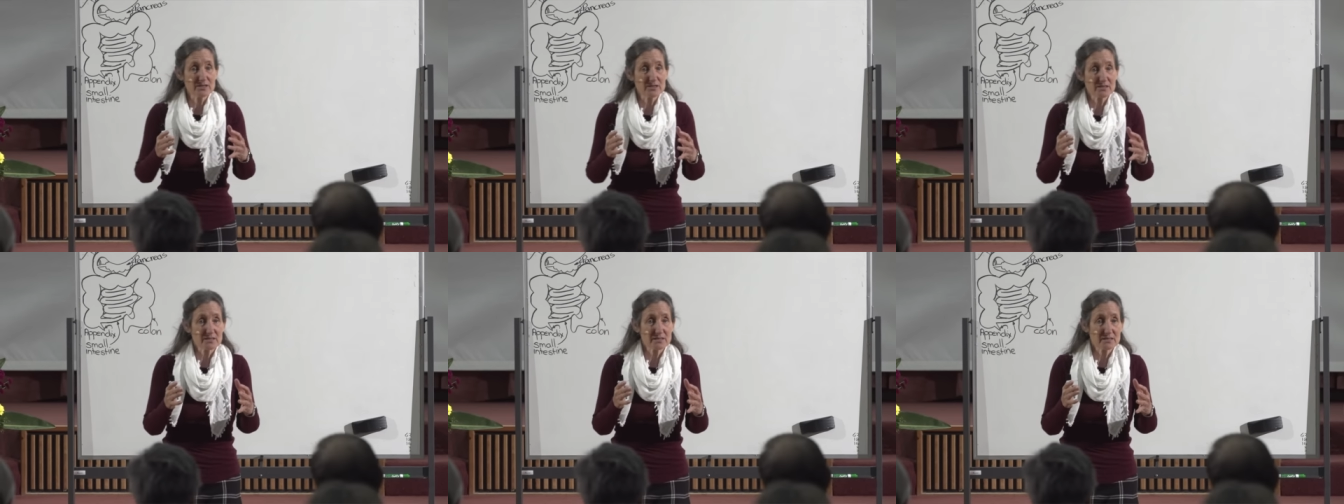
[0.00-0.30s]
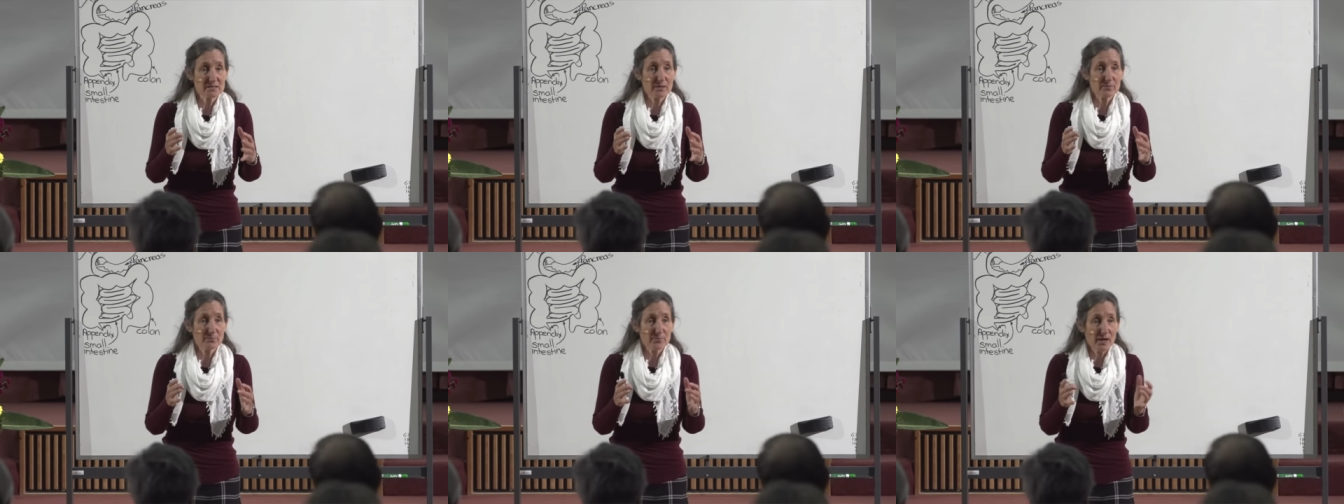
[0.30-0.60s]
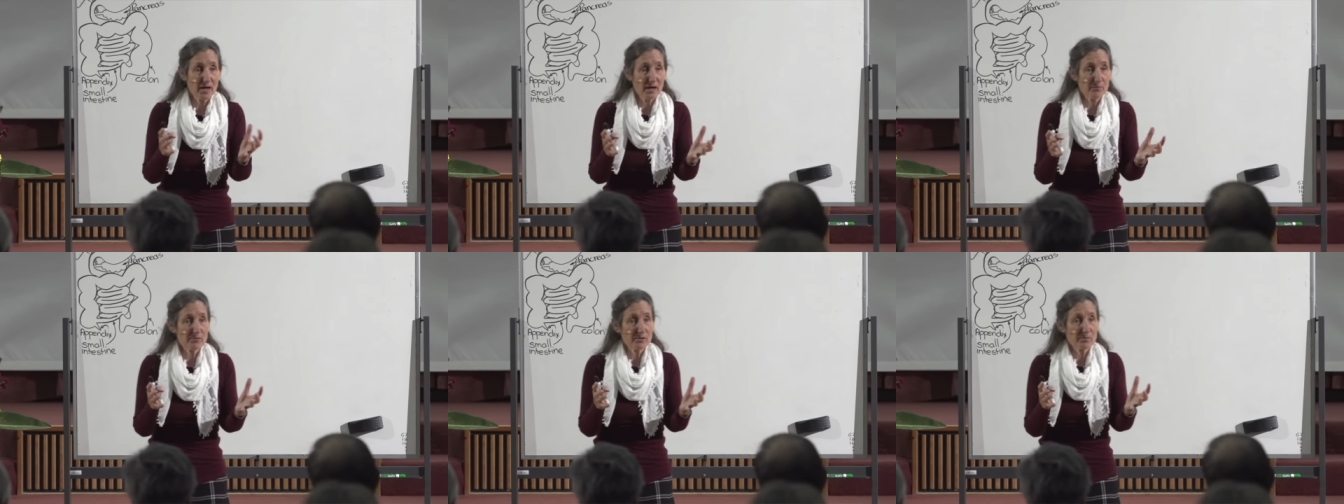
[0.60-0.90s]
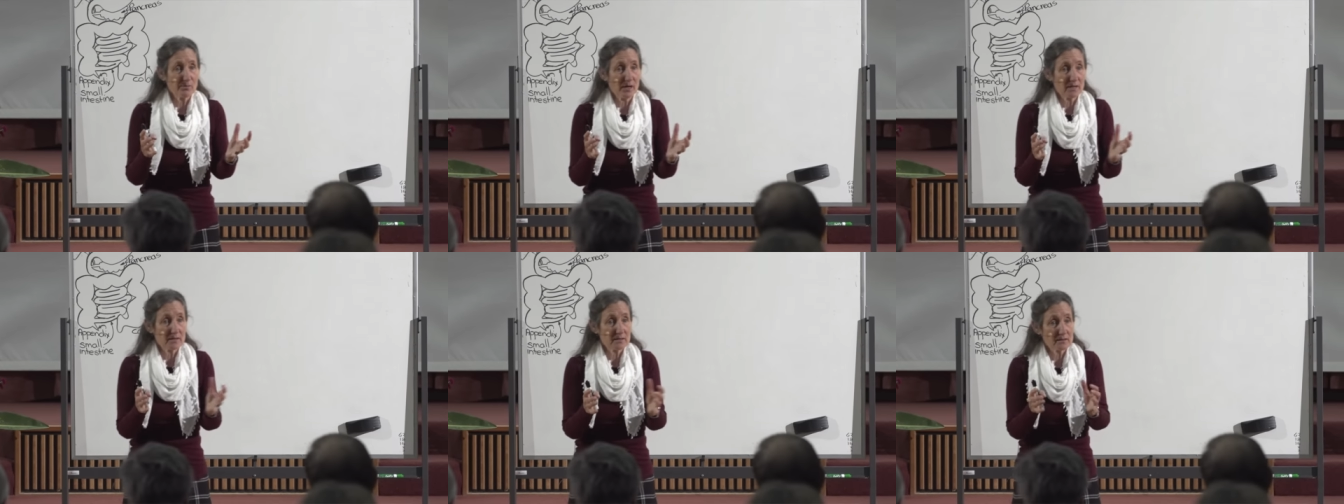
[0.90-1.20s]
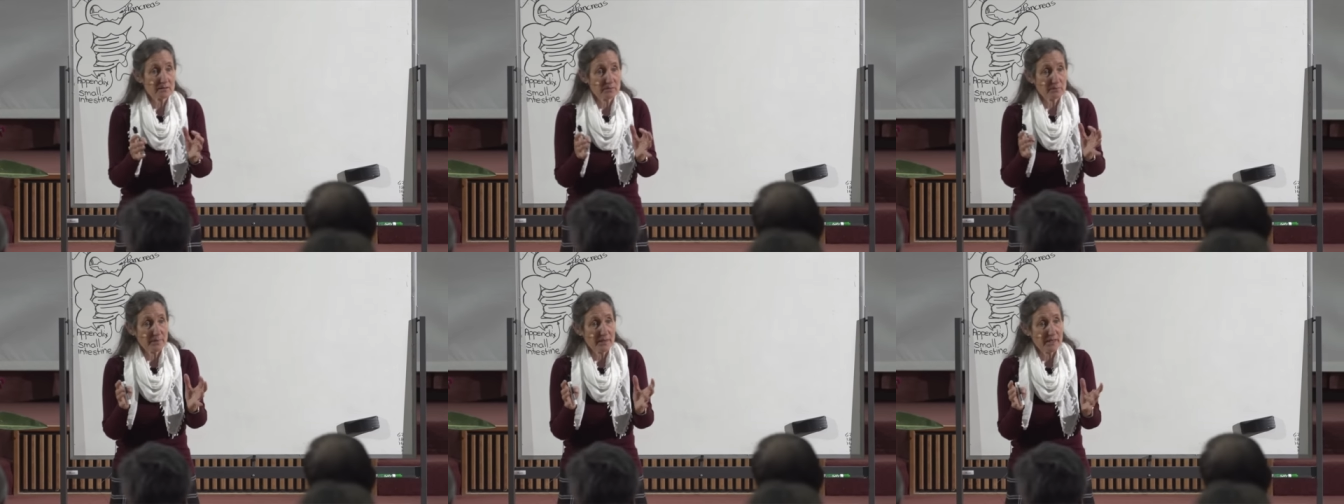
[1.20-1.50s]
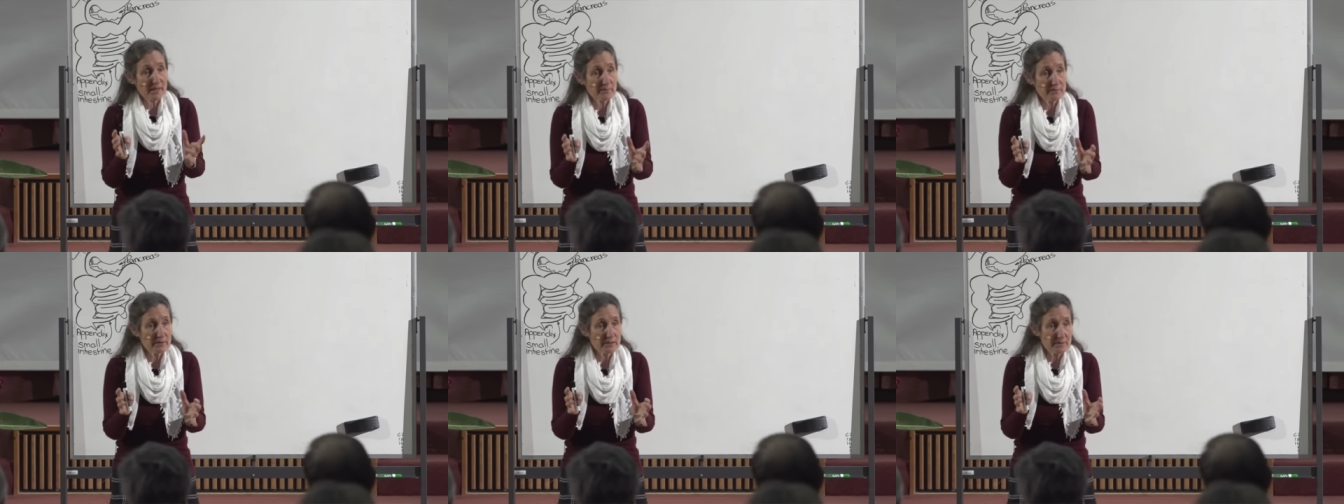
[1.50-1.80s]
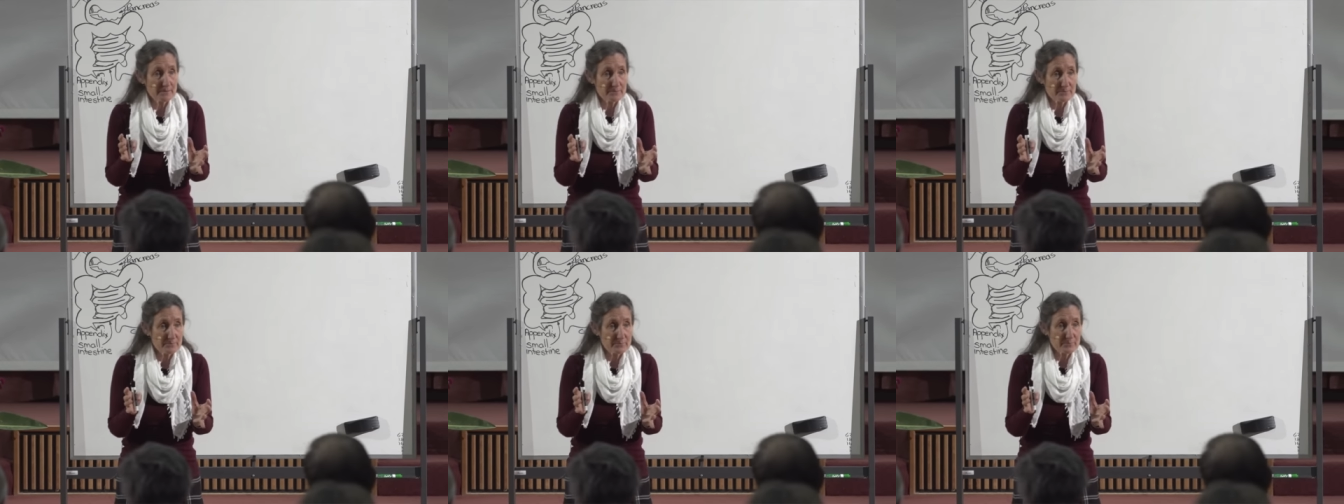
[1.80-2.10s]
She said, Barbara, my little
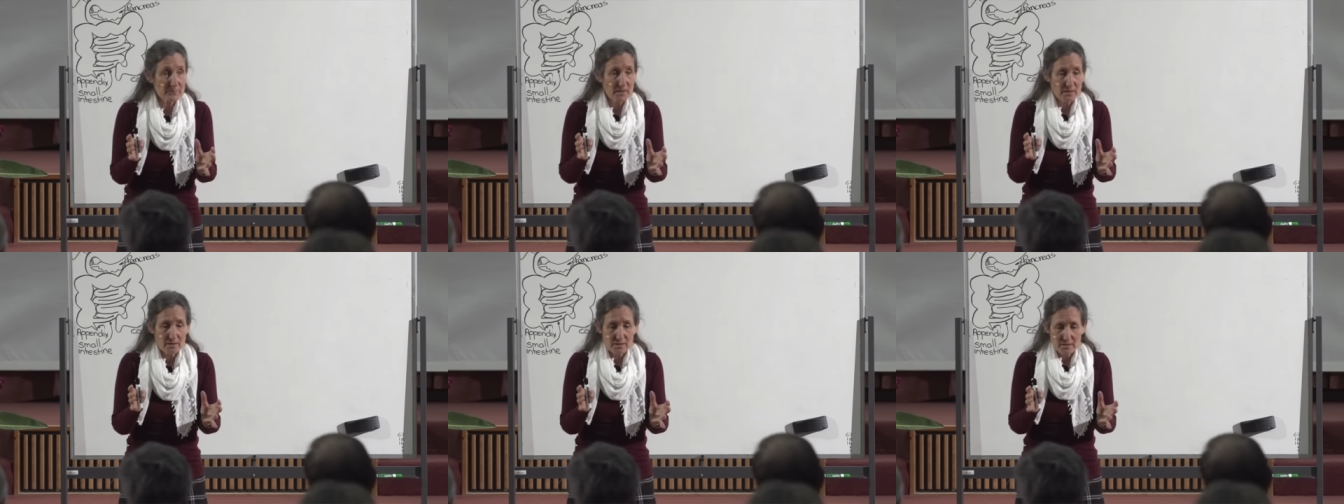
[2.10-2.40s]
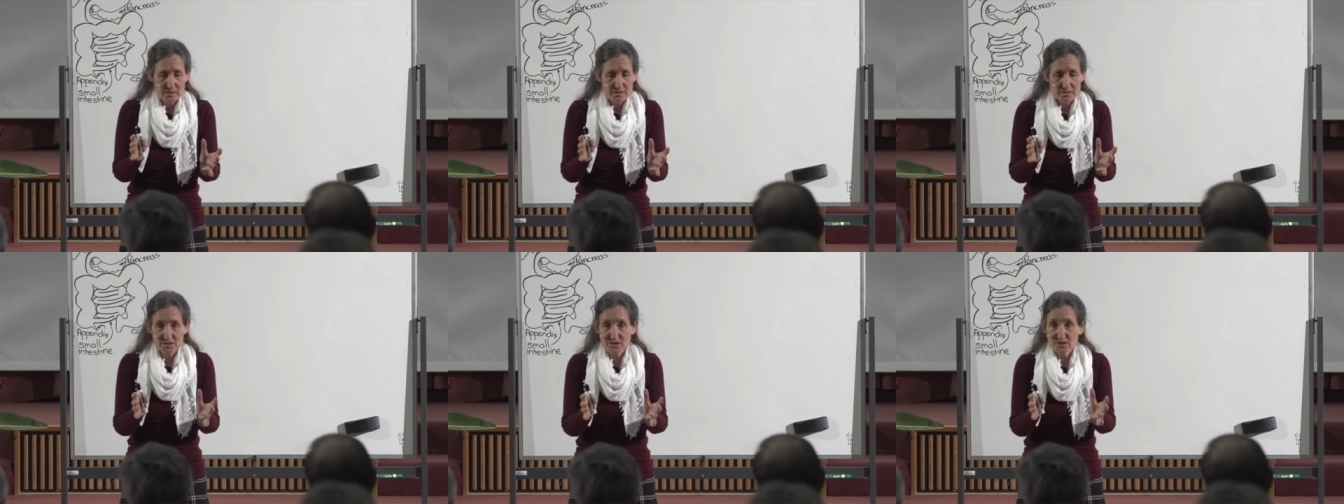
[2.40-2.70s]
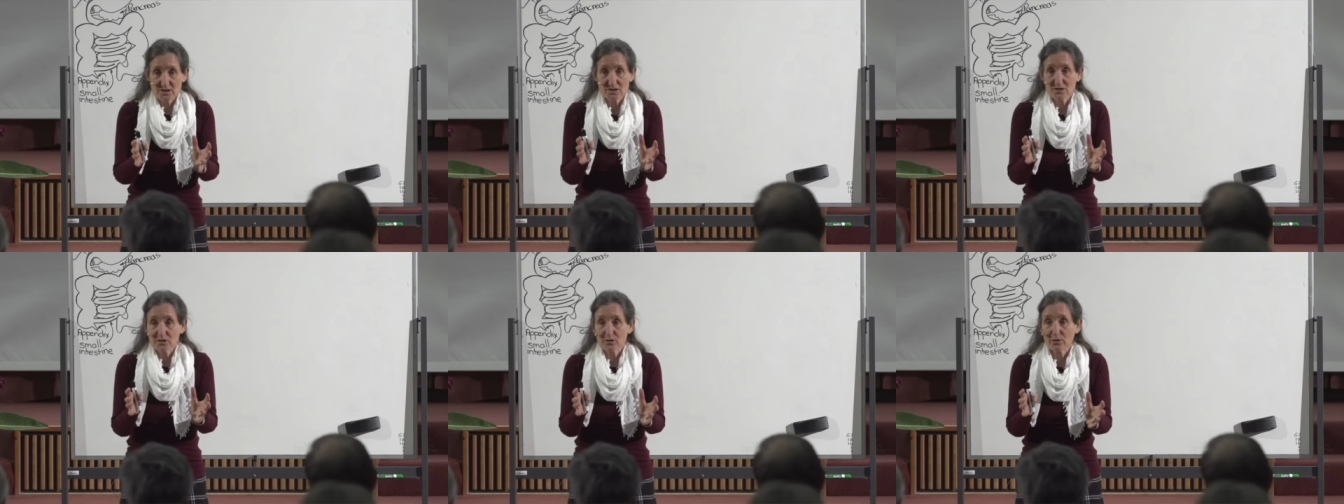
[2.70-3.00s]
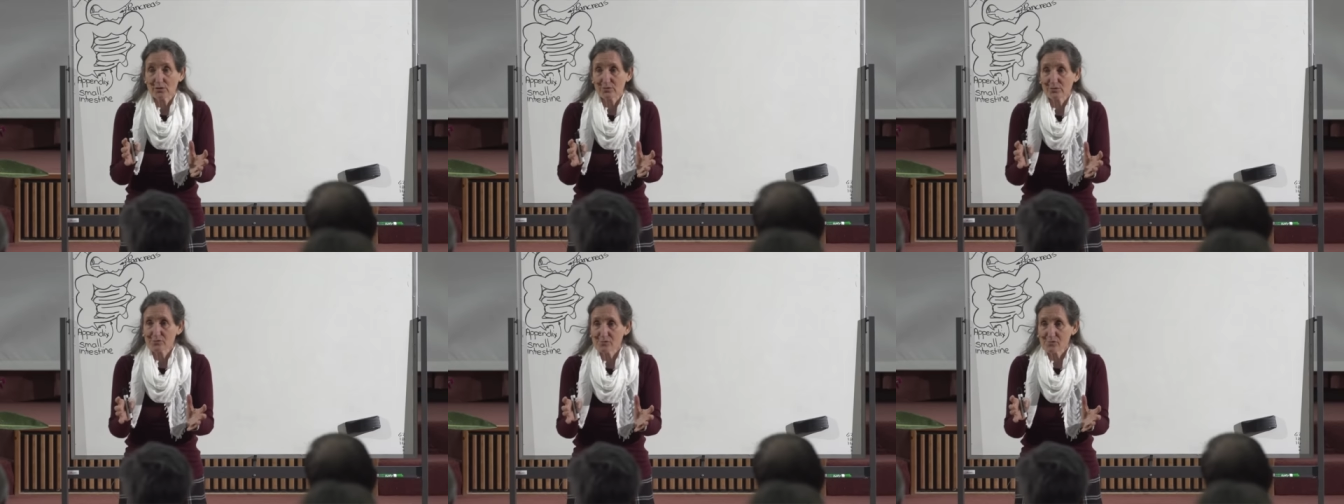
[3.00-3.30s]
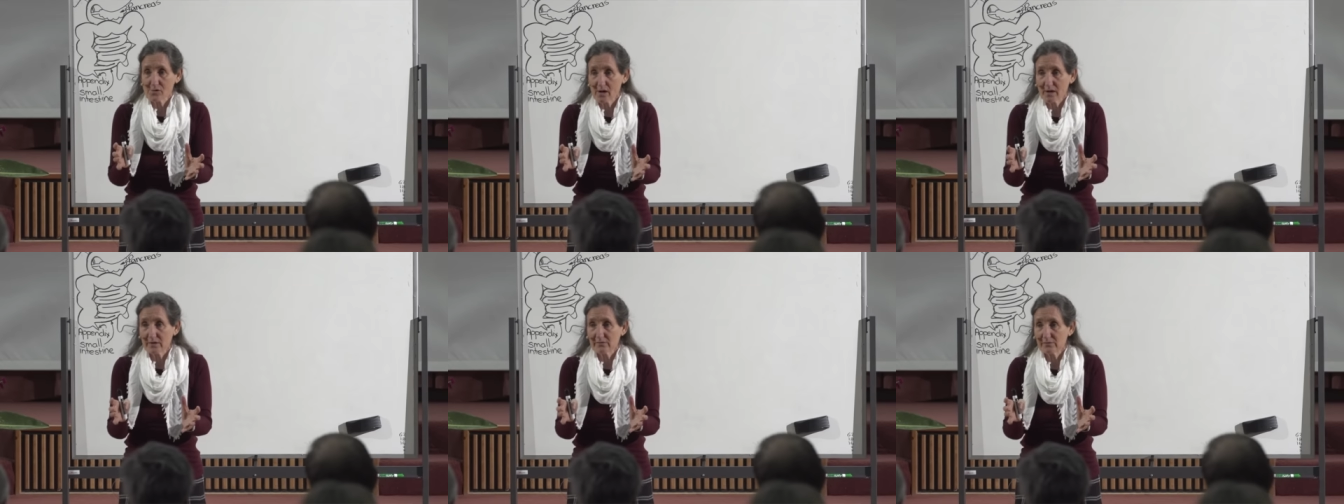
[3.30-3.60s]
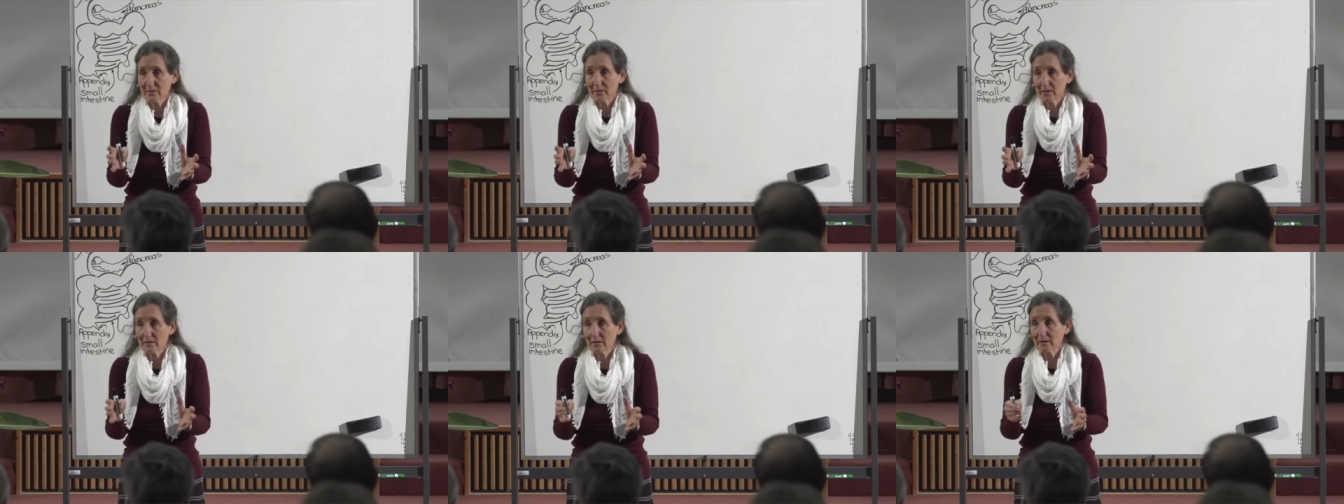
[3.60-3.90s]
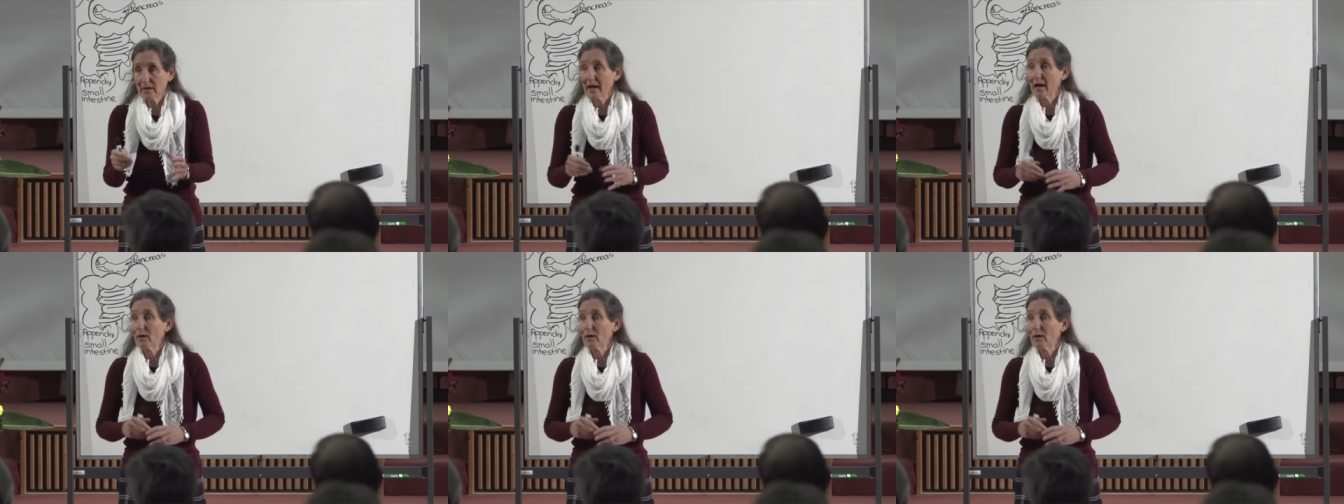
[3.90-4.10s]
baby, He's just not thriving.